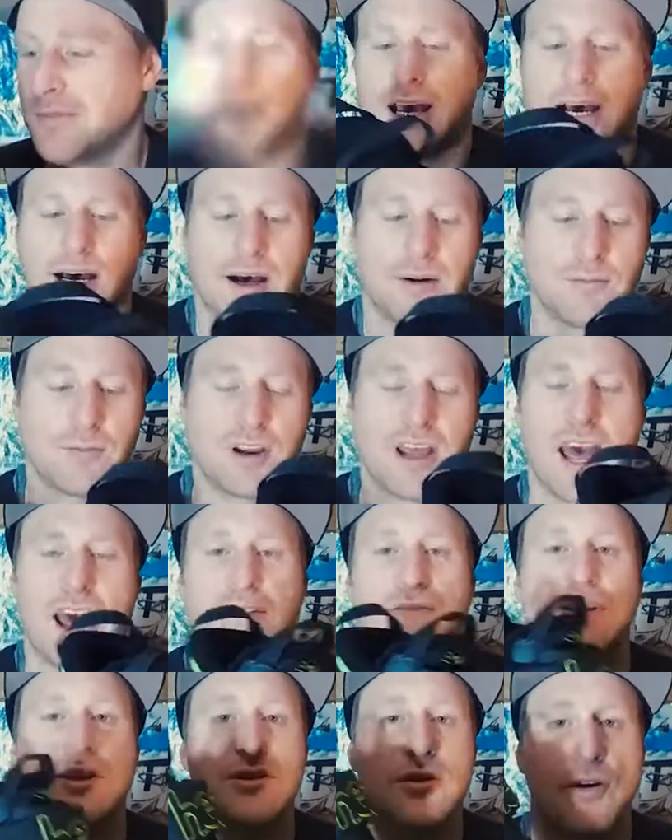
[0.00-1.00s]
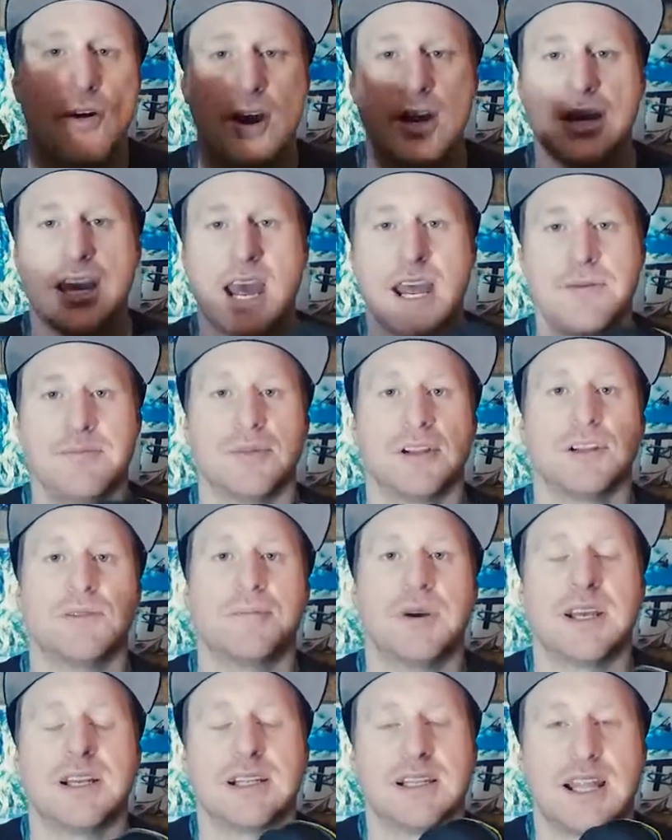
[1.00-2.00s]
Um, we have a 98
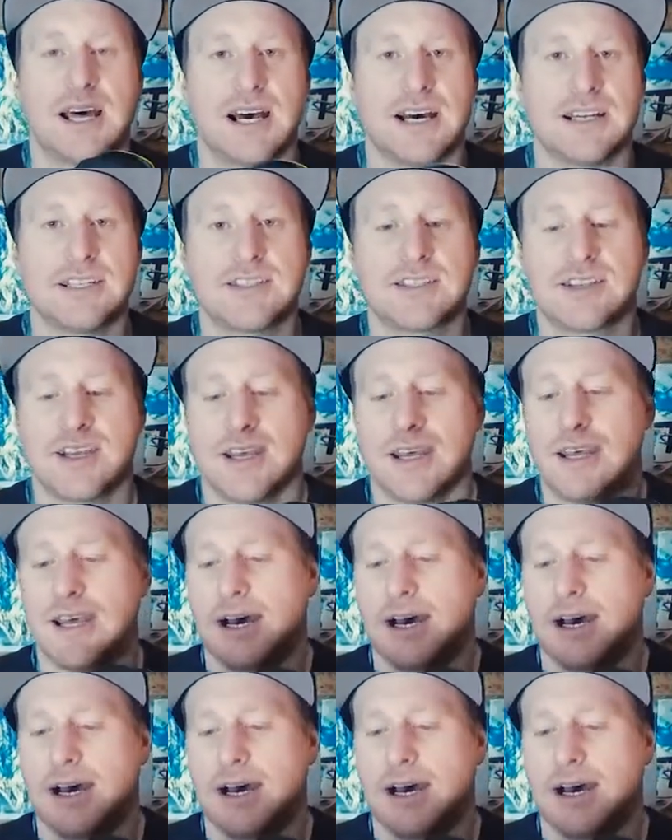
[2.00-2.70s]
millimeter last.